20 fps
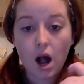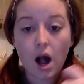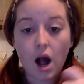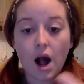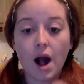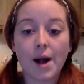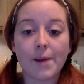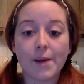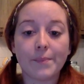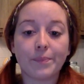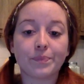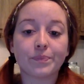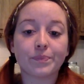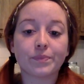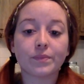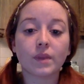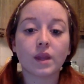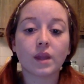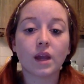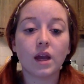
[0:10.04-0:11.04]
Um,
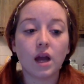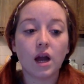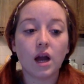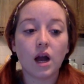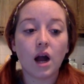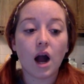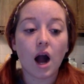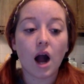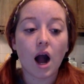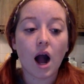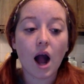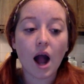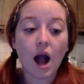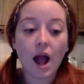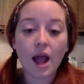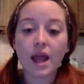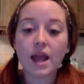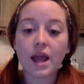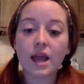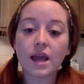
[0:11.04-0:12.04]

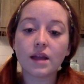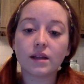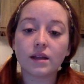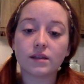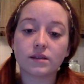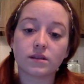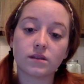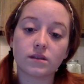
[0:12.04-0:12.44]
I